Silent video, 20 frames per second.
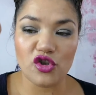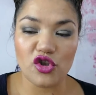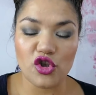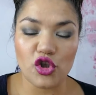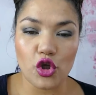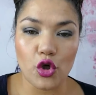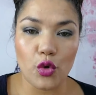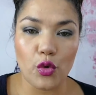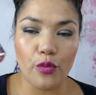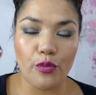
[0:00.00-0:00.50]

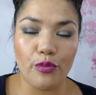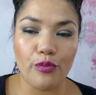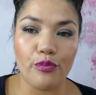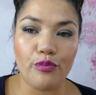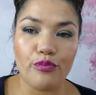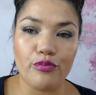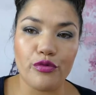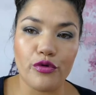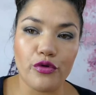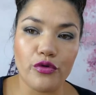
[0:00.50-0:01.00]
so
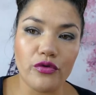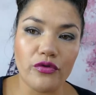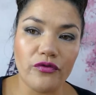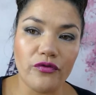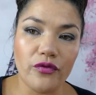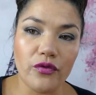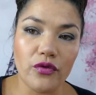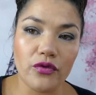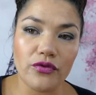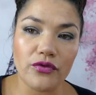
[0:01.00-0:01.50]

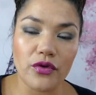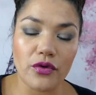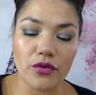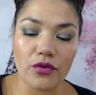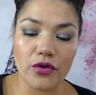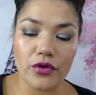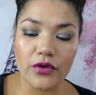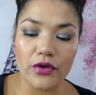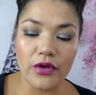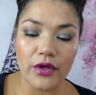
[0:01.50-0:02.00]
beautiful, so
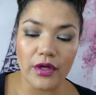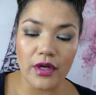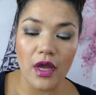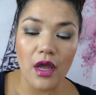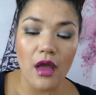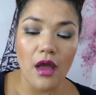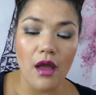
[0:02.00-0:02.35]
good.